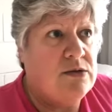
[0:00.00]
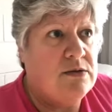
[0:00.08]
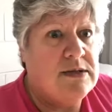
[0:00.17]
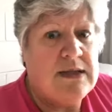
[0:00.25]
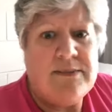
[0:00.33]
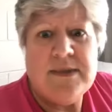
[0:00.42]

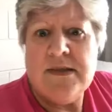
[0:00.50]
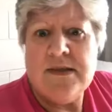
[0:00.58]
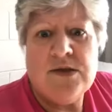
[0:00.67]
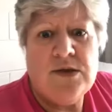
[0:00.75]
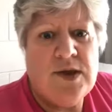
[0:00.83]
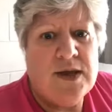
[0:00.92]

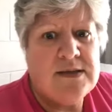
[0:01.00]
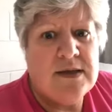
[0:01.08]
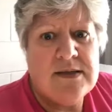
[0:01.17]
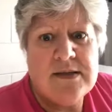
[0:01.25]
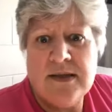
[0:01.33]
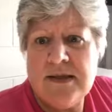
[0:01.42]

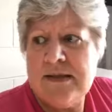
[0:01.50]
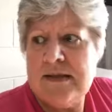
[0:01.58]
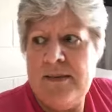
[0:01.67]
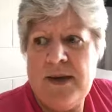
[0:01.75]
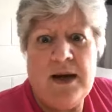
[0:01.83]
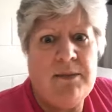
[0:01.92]
2006.
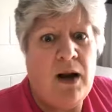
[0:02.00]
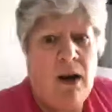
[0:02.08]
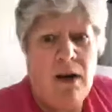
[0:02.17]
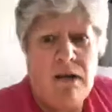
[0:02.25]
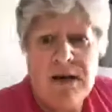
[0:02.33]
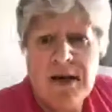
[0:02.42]
Some are going to be
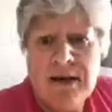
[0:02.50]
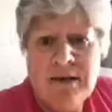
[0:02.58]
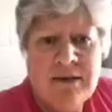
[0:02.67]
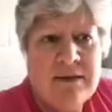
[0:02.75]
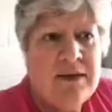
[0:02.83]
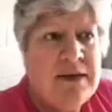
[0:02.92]
longer
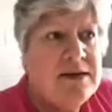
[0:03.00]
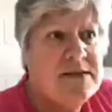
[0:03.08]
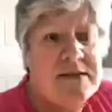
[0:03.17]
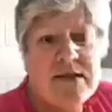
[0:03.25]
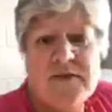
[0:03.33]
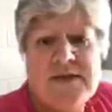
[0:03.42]

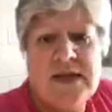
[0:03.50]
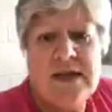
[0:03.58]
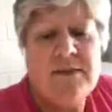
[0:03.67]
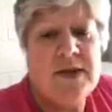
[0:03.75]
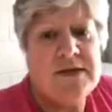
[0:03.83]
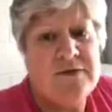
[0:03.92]
since I've seen
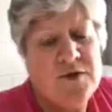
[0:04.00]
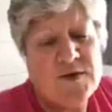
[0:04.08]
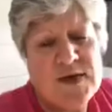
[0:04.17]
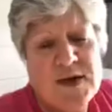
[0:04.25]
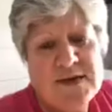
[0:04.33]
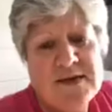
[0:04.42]
them. These are
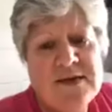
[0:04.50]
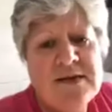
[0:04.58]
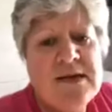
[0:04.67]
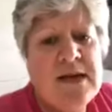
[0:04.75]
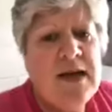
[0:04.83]
first cousins.